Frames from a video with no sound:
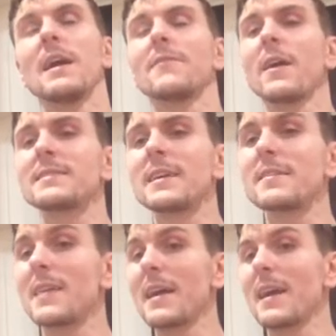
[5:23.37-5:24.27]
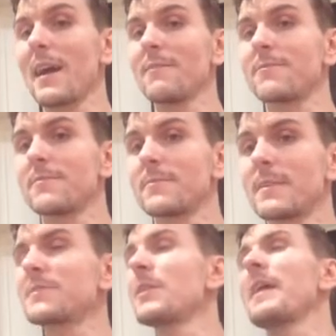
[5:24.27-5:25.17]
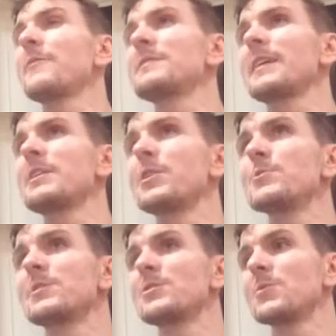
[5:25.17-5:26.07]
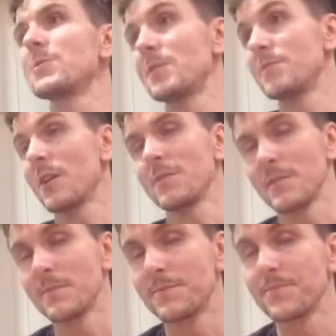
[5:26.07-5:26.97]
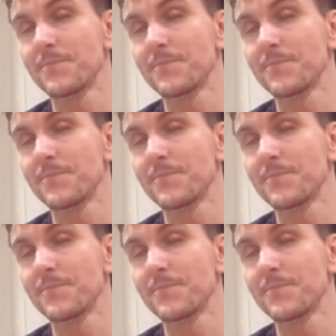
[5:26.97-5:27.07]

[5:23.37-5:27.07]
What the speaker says: If I said they have, no. How would you say Luke and George have chosen?